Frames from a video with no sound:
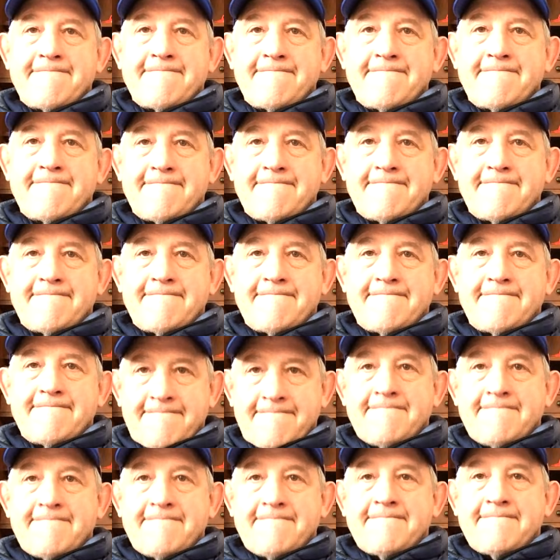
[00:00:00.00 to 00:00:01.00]

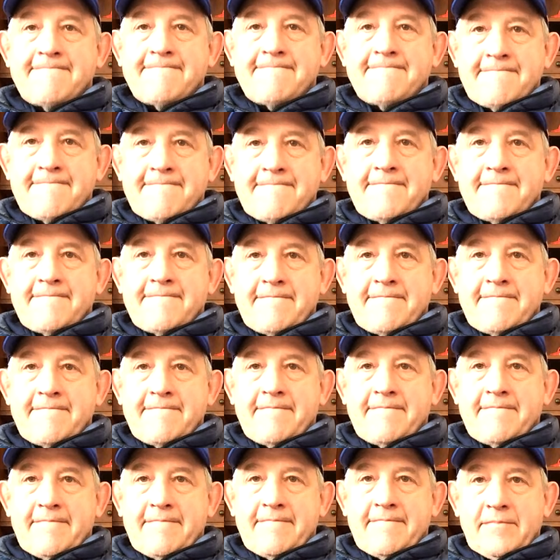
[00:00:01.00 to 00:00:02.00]

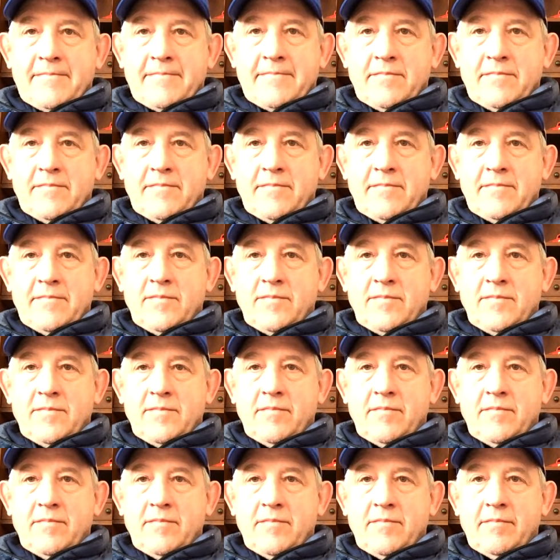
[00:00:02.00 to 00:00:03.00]

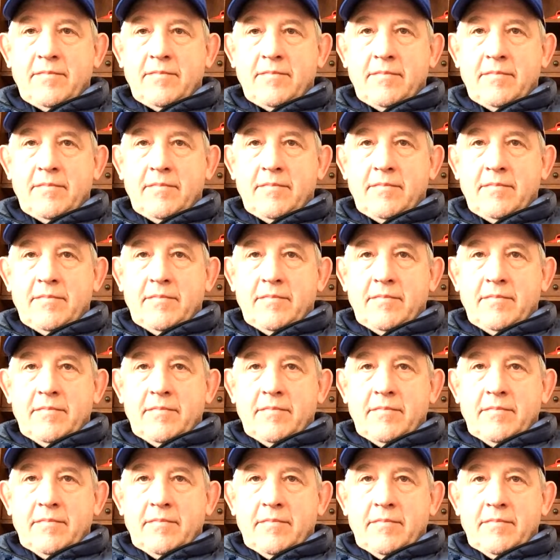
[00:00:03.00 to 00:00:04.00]

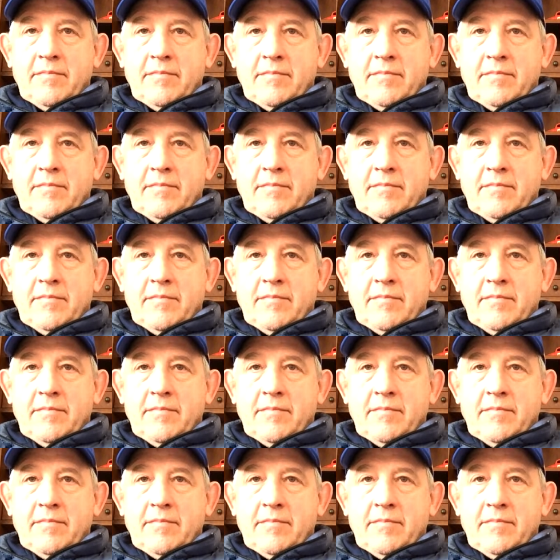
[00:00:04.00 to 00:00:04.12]
The person shown says nothing.